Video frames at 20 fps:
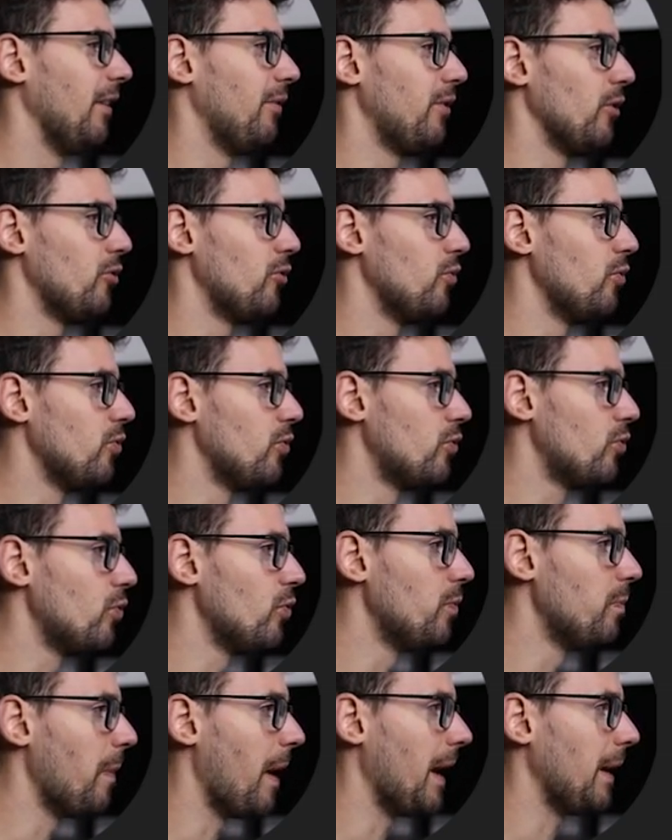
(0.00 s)
if you do
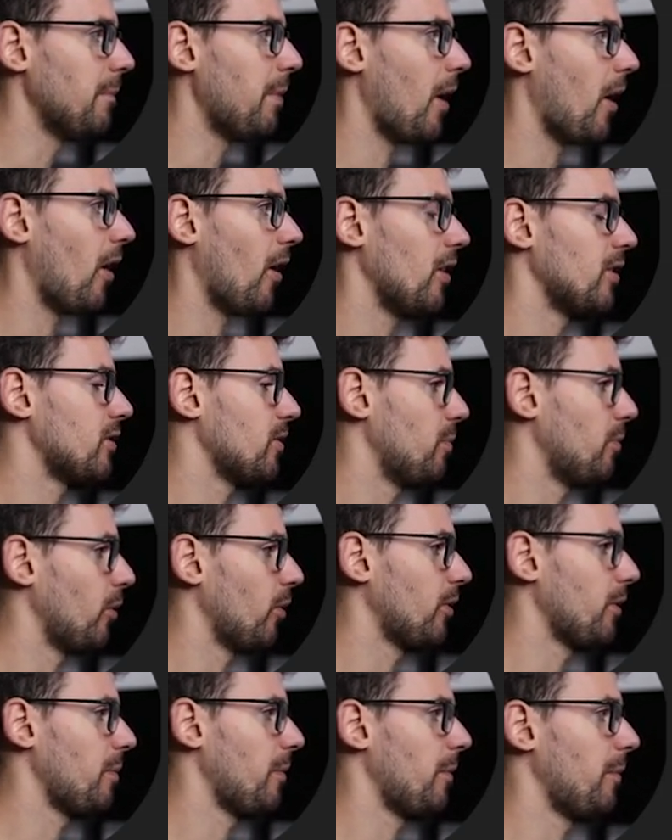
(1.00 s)
two main parts or
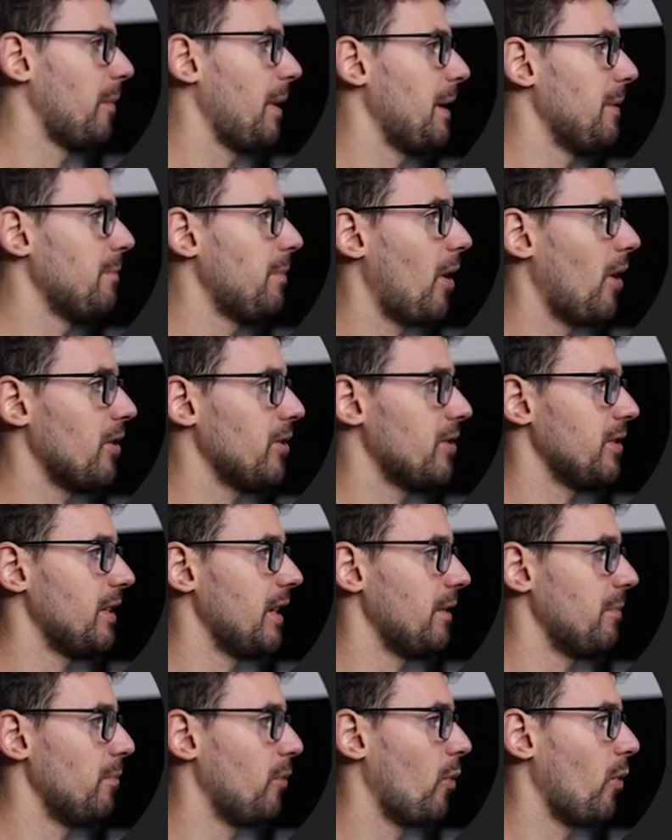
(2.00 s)
multiple main parts, you
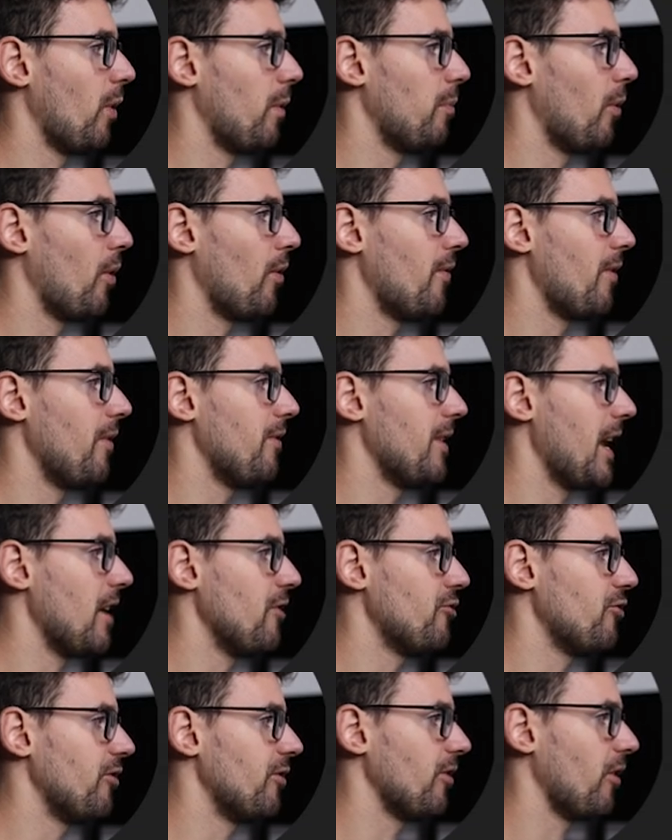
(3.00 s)
get more and more
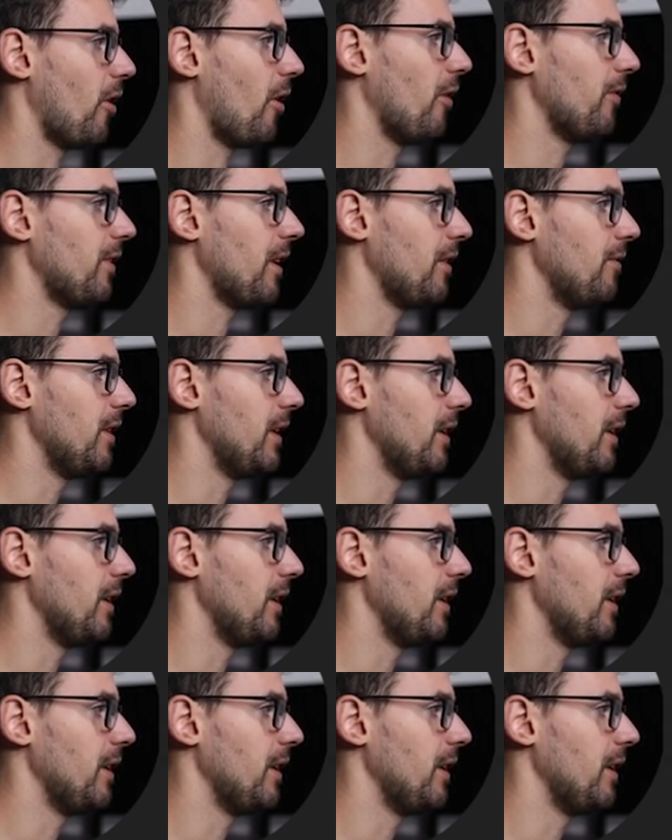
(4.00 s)
variations of that